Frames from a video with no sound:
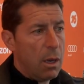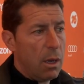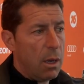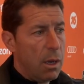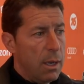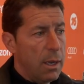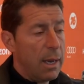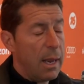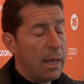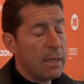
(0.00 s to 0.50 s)

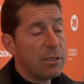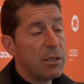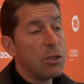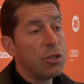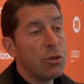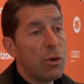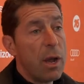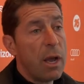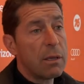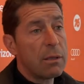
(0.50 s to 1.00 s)
It has
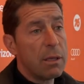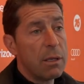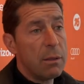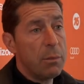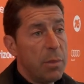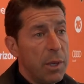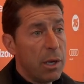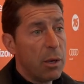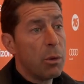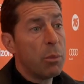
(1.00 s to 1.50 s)

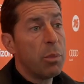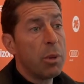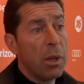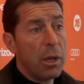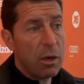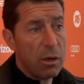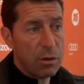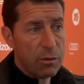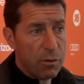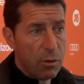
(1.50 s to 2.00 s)
attracted bigger
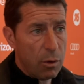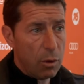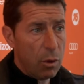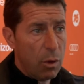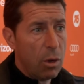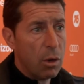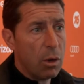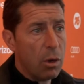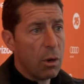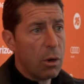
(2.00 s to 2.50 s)
players for
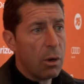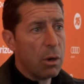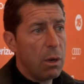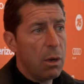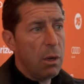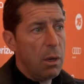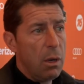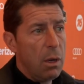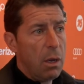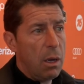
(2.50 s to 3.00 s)

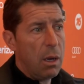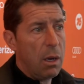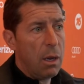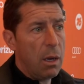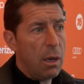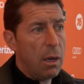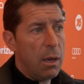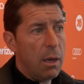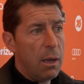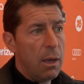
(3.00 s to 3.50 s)
longer
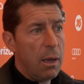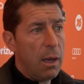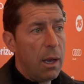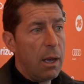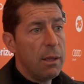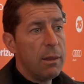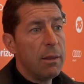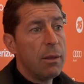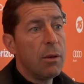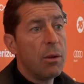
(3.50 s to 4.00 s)

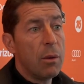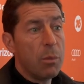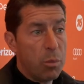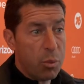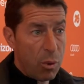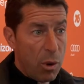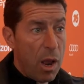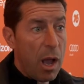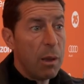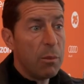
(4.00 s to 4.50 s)
on their
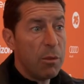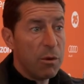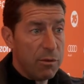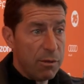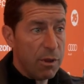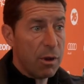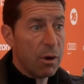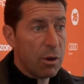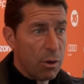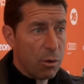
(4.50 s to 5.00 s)
prime
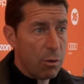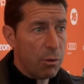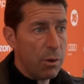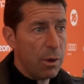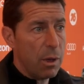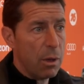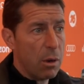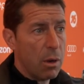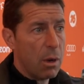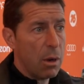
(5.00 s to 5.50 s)
of their
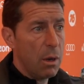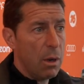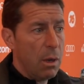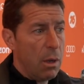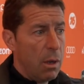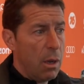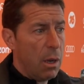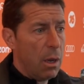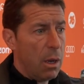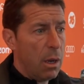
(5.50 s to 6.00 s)
career.
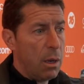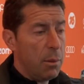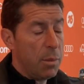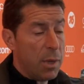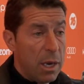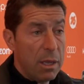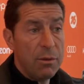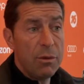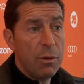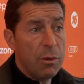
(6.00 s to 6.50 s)

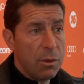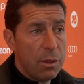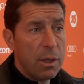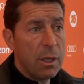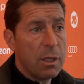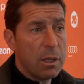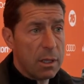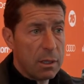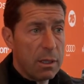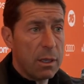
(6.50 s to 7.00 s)
But I do
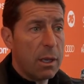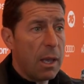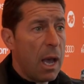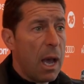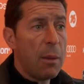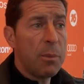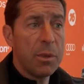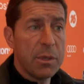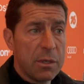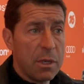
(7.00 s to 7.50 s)
think that the
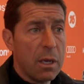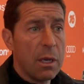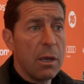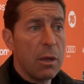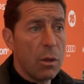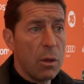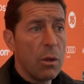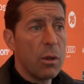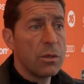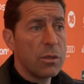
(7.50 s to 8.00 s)
gap is
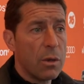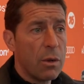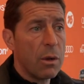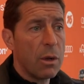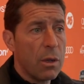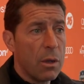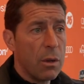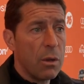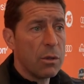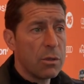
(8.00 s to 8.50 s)
getting closer
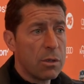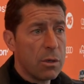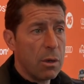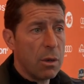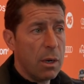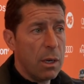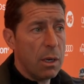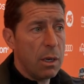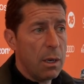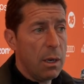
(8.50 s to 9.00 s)
and
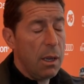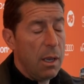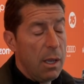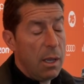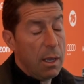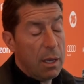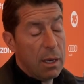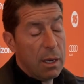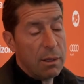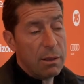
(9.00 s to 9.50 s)
closer,
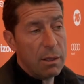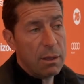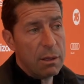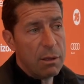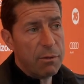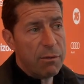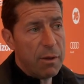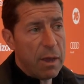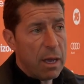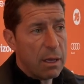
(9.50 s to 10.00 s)
and I
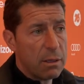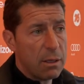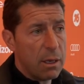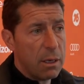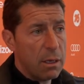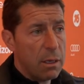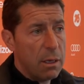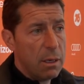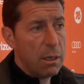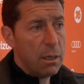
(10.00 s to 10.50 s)
think the fact
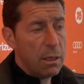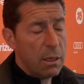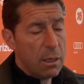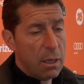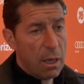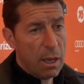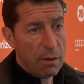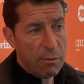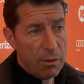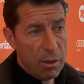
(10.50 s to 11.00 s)
that
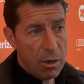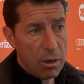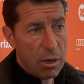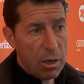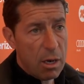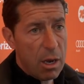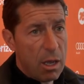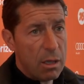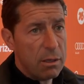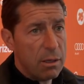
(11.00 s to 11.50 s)

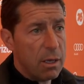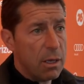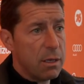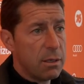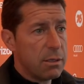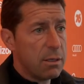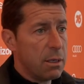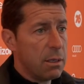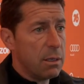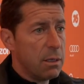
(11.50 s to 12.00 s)
Javier
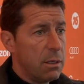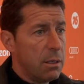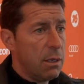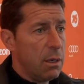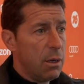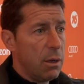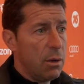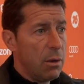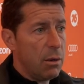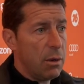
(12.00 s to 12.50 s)
Hernandez
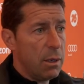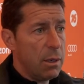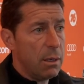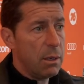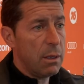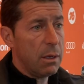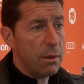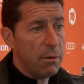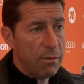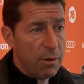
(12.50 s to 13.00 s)

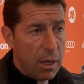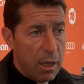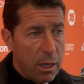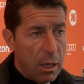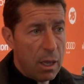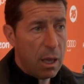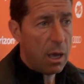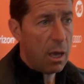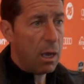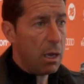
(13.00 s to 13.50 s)
and
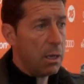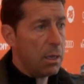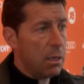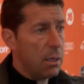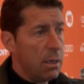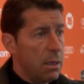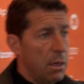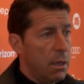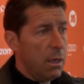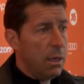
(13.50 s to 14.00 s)
Vela
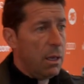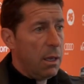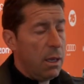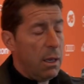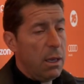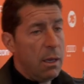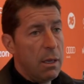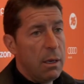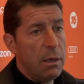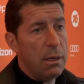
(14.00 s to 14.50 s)
and
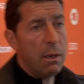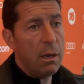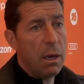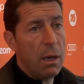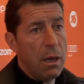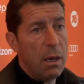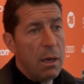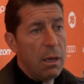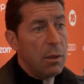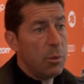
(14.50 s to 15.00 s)

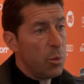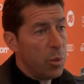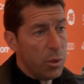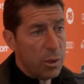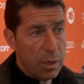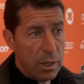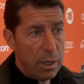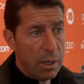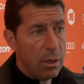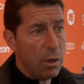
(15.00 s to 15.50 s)
and
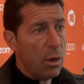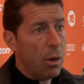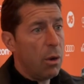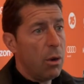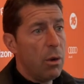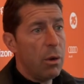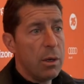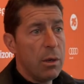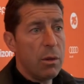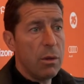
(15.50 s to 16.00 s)

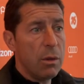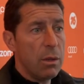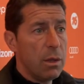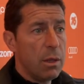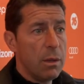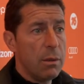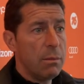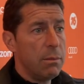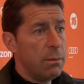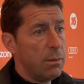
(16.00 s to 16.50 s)
Pulido and all
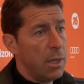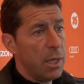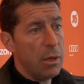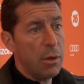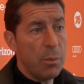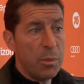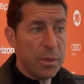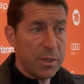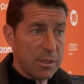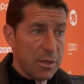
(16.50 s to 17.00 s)
the, you
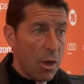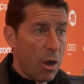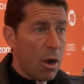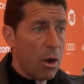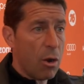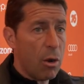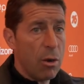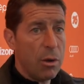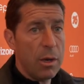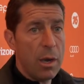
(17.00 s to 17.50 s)
know,
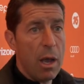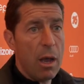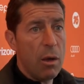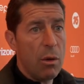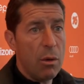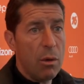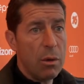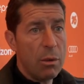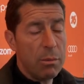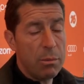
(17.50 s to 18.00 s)
Pizarro
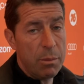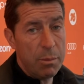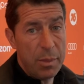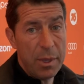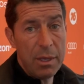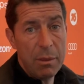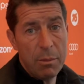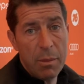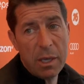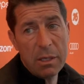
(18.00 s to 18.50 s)
now, all
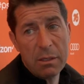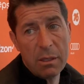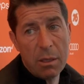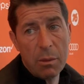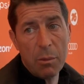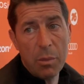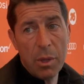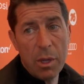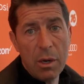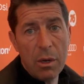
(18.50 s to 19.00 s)
big
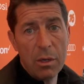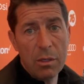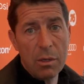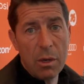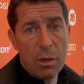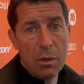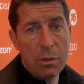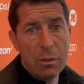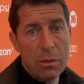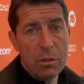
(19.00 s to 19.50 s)
Mexican players
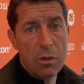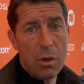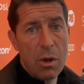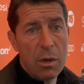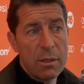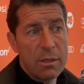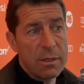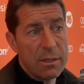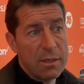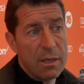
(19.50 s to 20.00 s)
are
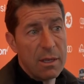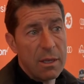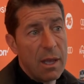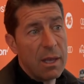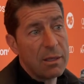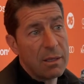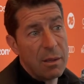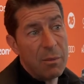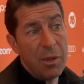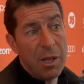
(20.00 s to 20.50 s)
starting to
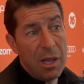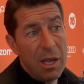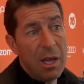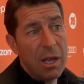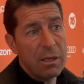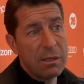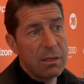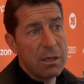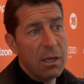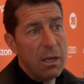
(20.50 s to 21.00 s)
select
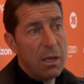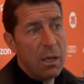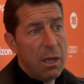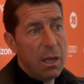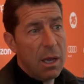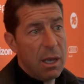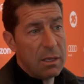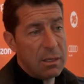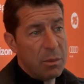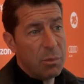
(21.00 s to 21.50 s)
MLS
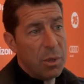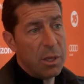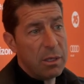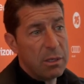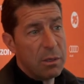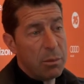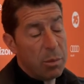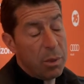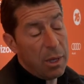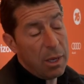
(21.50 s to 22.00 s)
as a
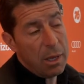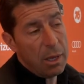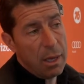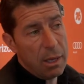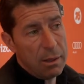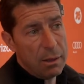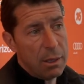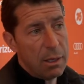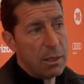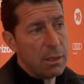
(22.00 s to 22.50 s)
place to play.
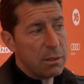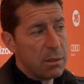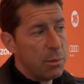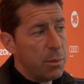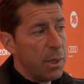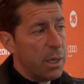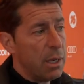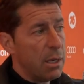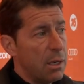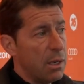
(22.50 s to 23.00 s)
I think it's a
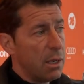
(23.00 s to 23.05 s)
big